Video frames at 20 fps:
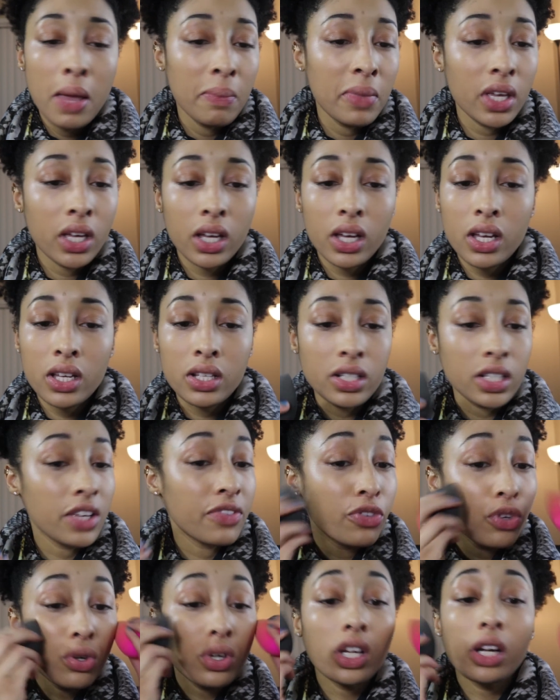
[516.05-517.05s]
because
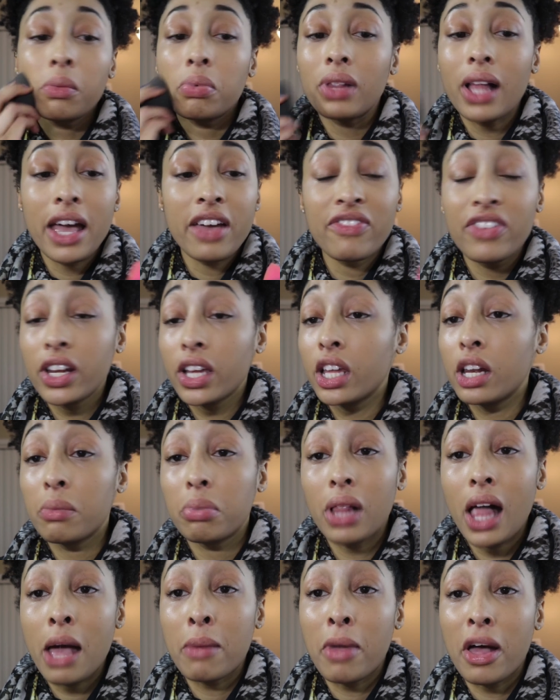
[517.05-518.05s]
if it can
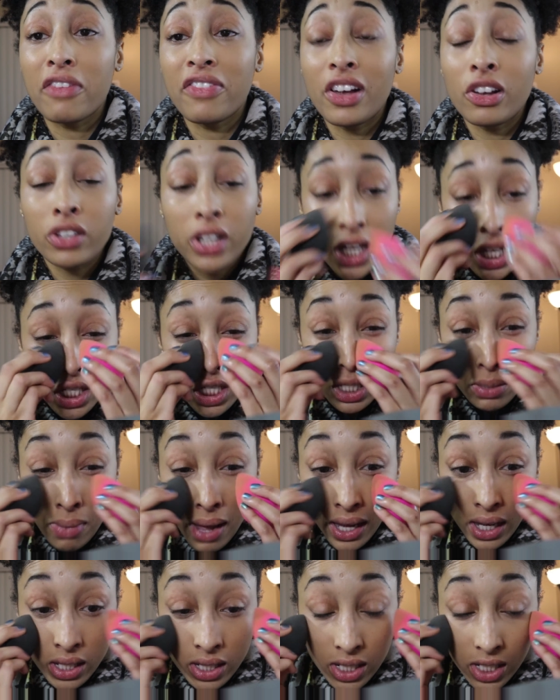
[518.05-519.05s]
apply my foundation and
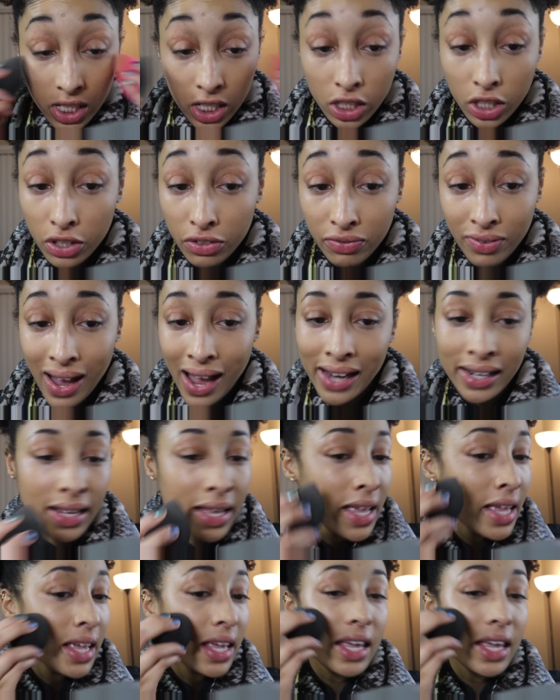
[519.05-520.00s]
my concealer fine,